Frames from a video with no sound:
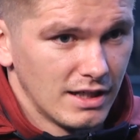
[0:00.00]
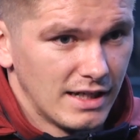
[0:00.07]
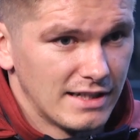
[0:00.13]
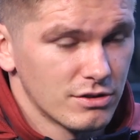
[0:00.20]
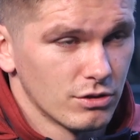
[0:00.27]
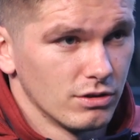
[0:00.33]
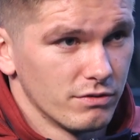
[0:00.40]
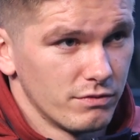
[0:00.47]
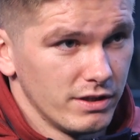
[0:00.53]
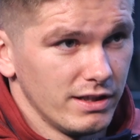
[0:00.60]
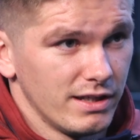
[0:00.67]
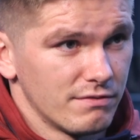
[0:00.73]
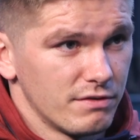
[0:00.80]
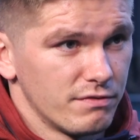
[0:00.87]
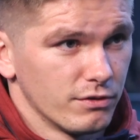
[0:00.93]
it's only really
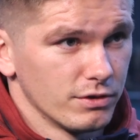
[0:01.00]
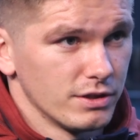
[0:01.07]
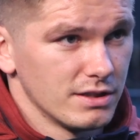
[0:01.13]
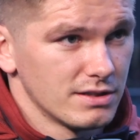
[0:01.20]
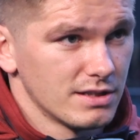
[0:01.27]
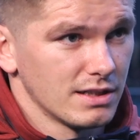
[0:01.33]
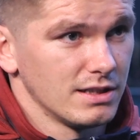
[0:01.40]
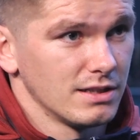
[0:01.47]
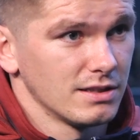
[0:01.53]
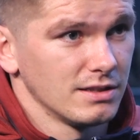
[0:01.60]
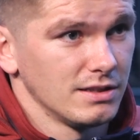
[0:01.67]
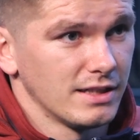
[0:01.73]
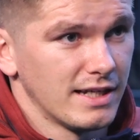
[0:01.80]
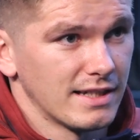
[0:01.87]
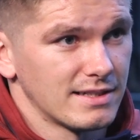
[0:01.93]
every 4 years that
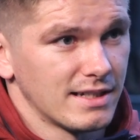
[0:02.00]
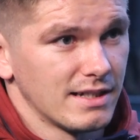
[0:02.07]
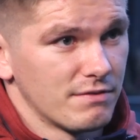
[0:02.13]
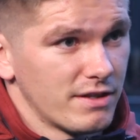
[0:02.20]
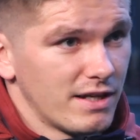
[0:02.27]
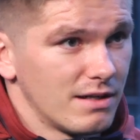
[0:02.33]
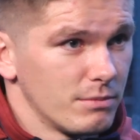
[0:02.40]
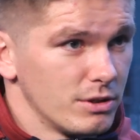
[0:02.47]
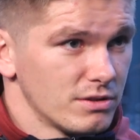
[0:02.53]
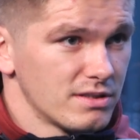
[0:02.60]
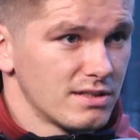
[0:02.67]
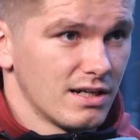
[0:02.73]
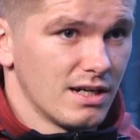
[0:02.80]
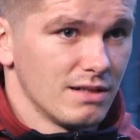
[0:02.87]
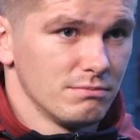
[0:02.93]
you get together that amount of
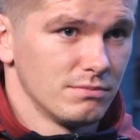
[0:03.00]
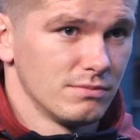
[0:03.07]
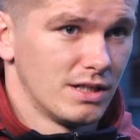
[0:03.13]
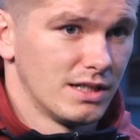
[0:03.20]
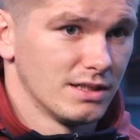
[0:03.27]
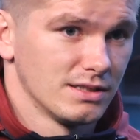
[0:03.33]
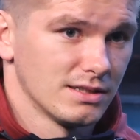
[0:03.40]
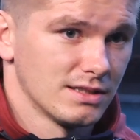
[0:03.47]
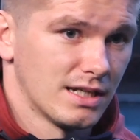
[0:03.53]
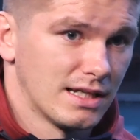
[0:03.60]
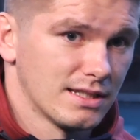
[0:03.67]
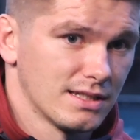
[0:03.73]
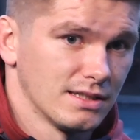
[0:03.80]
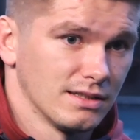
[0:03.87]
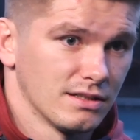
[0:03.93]
time. And I
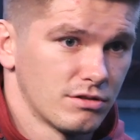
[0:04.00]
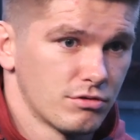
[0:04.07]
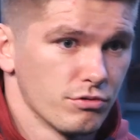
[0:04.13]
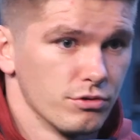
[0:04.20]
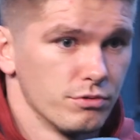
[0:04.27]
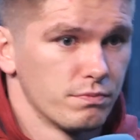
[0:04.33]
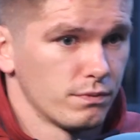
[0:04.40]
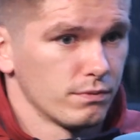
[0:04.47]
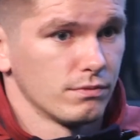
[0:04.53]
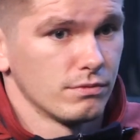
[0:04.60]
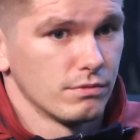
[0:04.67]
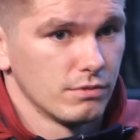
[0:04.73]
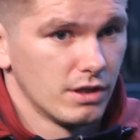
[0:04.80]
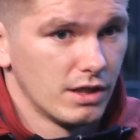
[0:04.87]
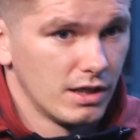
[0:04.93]
think this group
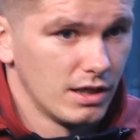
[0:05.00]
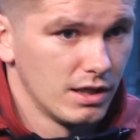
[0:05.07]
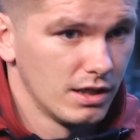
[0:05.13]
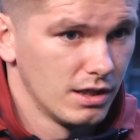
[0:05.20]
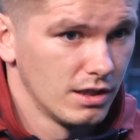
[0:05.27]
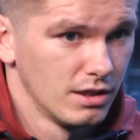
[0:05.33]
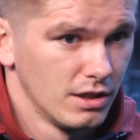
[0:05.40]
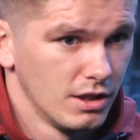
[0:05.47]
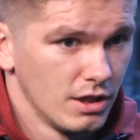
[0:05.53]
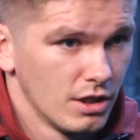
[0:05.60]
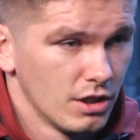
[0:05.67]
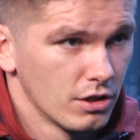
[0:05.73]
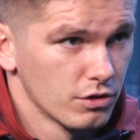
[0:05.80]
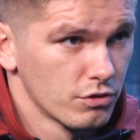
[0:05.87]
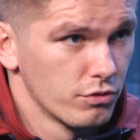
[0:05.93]

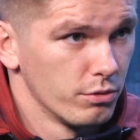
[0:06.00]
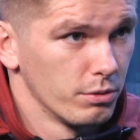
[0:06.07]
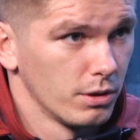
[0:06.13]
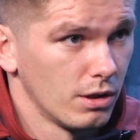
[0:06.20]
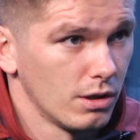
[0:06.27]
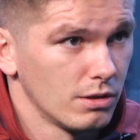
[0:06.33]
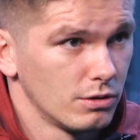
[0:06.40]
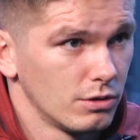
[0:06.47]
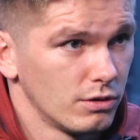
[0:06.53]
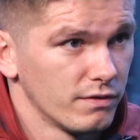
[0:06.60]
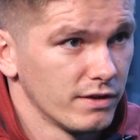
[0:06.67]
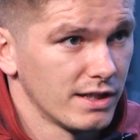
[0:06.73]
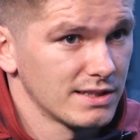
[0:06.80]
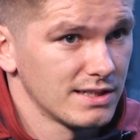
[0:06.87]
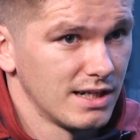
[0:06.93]
grew a lot over
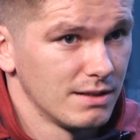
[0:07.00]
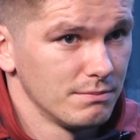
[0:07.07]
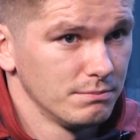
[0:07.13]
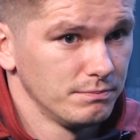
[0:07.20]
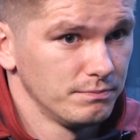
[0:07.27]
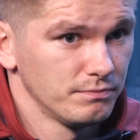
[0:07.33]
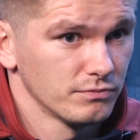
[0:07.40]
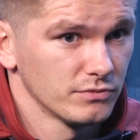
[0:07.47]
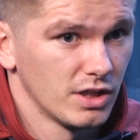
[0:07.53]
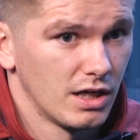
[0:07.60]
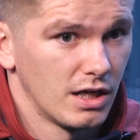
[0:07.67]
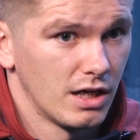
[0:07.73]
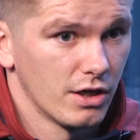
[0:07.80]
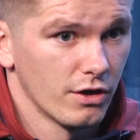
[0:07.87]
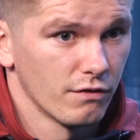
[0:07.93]
that time.
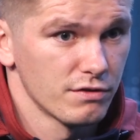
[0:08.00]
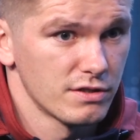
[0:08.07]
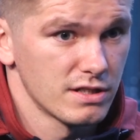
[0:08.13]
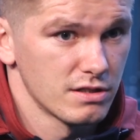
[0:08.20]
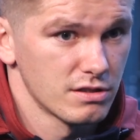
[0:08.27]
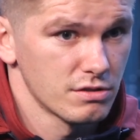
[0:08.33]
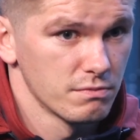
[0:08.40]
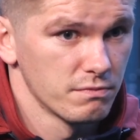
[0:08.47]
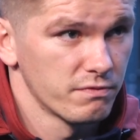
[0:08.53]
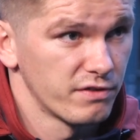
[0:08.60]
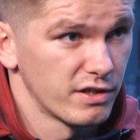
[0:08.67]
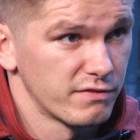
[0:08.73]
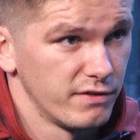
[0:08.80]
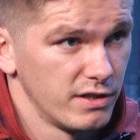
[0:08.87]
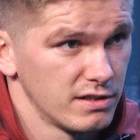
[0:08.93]
And obviously there's some
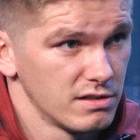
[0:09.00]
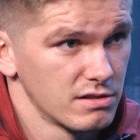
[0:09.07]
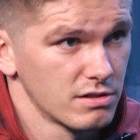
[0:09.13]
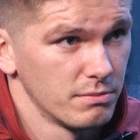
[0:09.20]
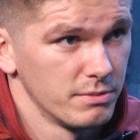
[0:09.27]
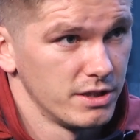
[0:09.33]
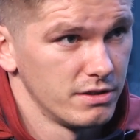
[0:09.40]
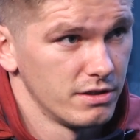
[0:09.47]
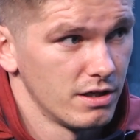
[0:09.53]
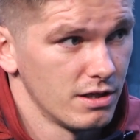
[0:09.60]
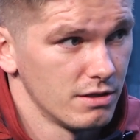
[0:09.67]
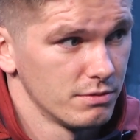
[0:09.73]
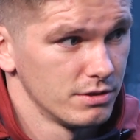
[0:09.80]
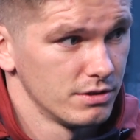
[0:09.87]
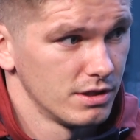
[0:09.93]
fresh faces coming in
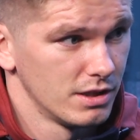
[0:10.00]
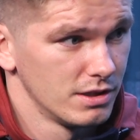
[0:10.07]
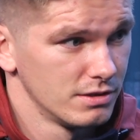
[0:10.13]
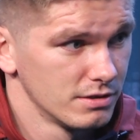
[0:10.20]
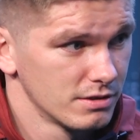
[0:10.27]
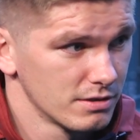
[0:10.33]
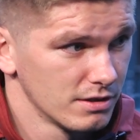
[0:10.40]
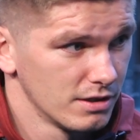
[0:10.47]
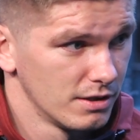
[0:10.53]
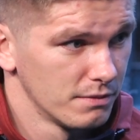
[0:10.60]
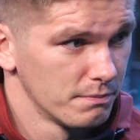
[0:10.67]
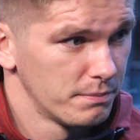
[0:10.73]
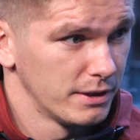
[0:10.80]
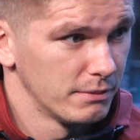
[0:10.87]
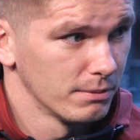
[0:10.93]
now
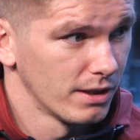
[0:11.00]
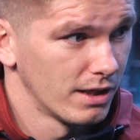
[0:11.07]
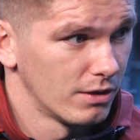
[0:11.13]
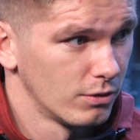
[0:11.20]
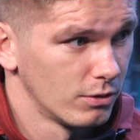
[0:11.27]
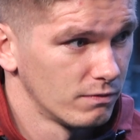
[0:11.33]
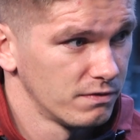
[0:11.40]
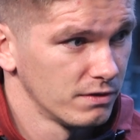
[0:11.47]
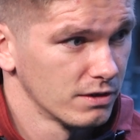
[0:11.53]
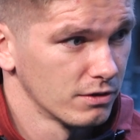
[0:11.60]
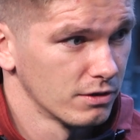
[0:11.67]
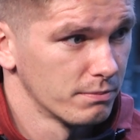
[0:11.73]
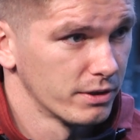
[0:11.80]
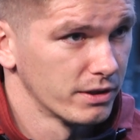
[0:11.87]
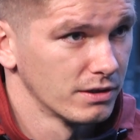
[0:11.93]
and people that are hopefully
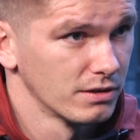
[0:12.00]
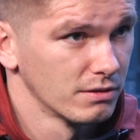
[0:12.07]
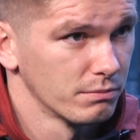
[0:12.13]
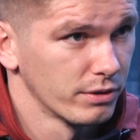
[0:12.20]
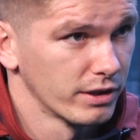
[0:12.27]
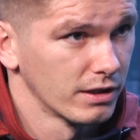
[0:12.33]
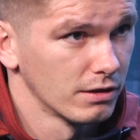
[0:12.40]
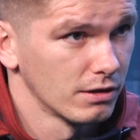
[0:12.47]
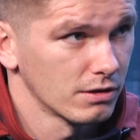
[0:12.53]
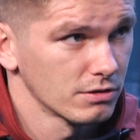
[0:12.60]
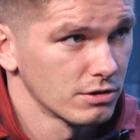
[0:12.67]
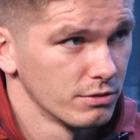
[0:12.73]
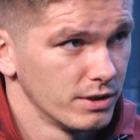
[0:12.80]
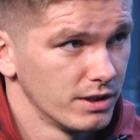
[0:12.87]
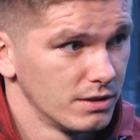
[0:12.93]
going to bring a lot
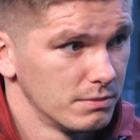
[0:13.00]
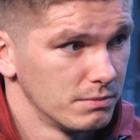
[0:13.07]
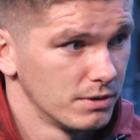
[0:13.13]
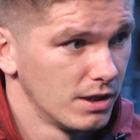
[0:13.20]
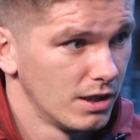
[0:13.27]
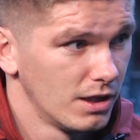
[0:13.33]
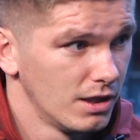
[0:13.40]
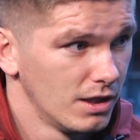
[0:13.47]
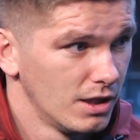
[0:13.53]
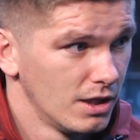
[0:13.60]
to it. But